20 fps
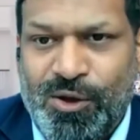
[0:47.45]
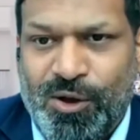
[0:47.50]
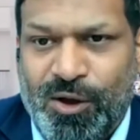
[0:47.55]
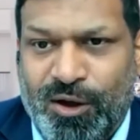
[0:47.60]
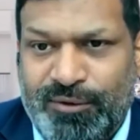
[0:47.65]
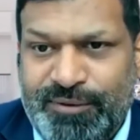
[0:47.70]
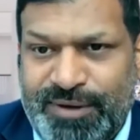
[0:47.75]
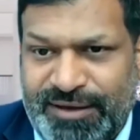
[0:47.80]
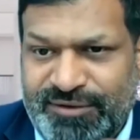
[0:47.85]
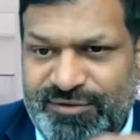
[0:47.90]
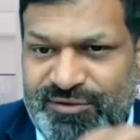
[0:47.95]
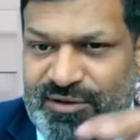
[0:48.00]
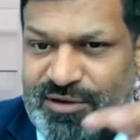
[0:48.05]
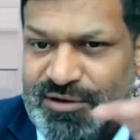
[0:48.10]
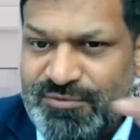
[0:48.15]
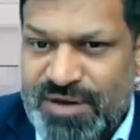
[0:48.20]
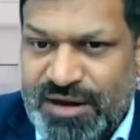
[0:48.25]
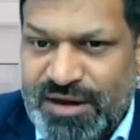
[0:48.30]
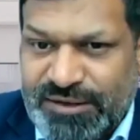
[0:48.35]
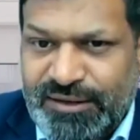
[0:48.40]
or
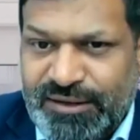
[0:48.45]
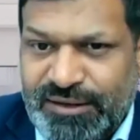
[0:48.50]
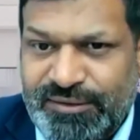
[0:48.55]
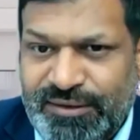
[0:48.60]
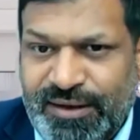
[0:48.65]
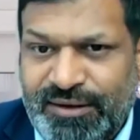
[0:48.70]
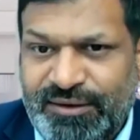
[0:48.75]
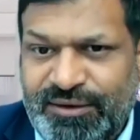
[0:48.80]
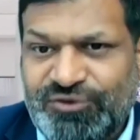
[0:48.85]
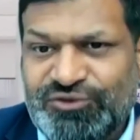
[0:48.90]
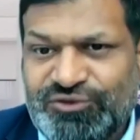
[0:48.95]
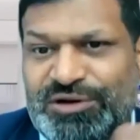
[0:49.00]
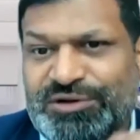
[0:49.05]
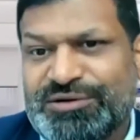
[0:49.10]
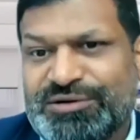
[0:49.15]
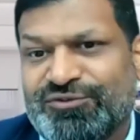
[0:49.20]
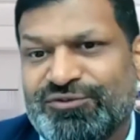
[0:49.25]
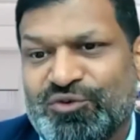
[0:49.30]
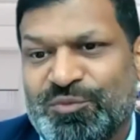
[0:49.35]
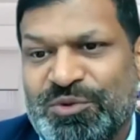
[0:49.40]
accelerating their digital
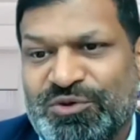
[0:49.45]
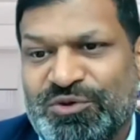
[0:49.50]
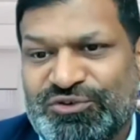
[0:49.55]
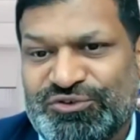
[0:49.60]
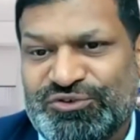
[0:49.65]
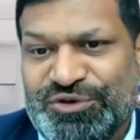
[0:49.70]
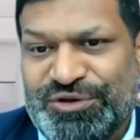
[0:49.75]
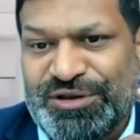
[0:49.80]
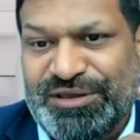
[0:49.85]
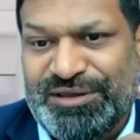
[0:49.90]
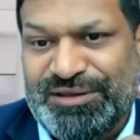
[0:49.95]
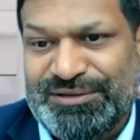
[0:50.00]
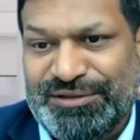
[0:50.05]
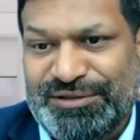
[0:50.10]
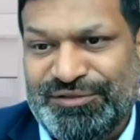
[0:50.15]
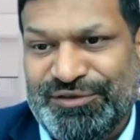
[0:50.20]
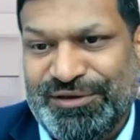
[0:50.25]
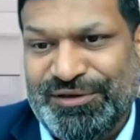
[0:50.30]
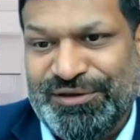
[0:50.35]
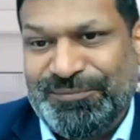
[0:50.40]
transformation journey
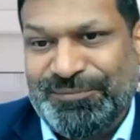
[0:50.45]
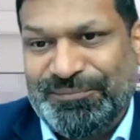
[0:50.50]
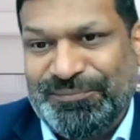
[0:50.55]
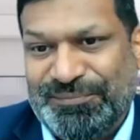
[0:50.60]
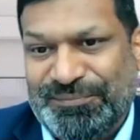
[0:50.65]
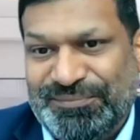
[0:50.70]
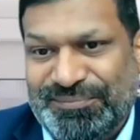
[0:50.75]
this year?